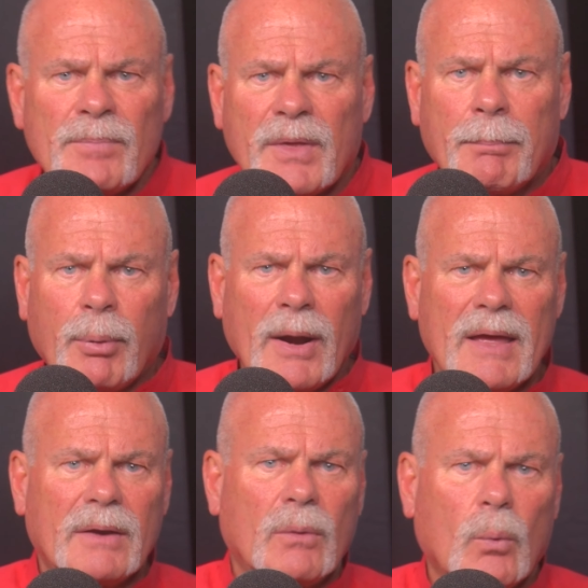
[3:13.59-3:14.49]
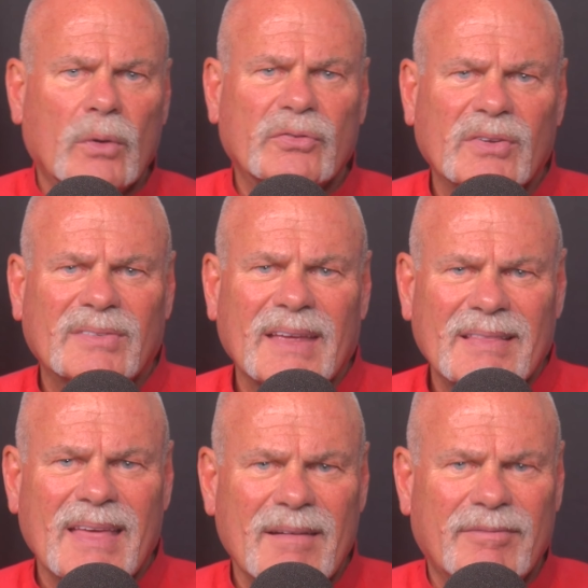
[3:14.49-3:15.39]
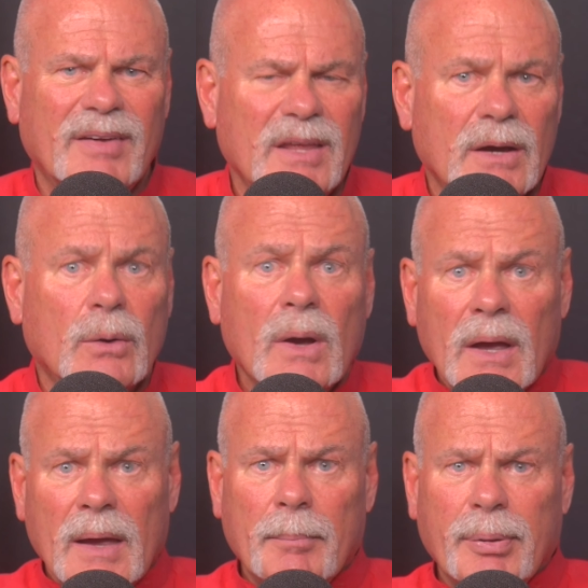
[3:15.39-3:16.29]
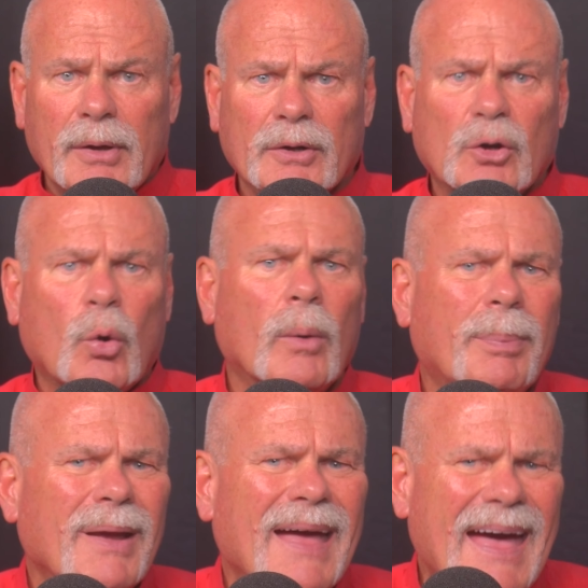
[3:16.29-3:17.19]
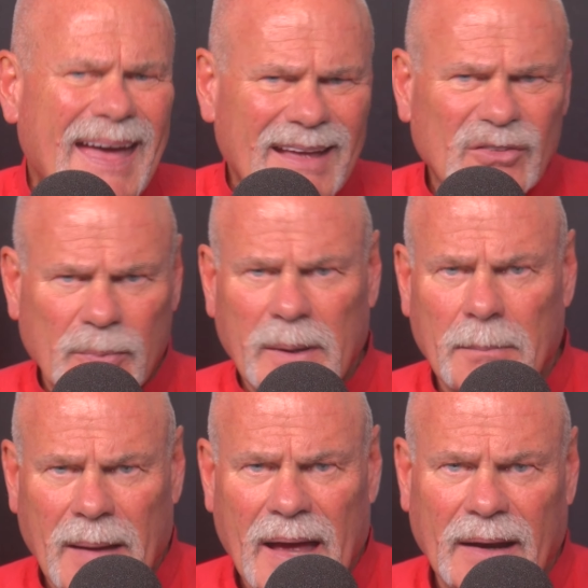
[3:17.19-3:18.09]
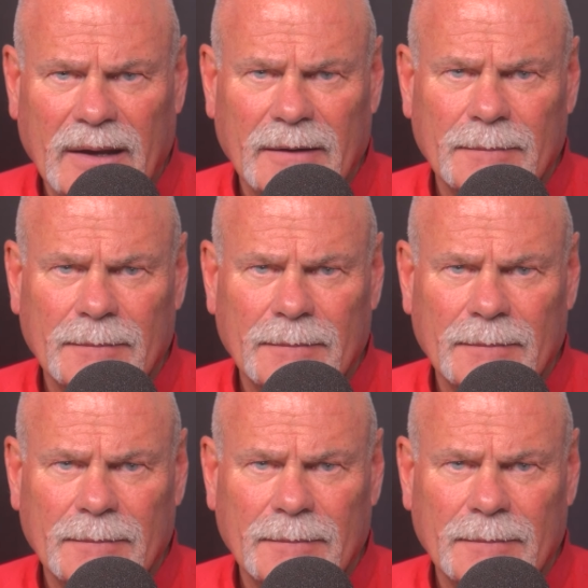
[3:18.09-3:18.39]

The brand wants to take that video and put corporate ad spend behind it.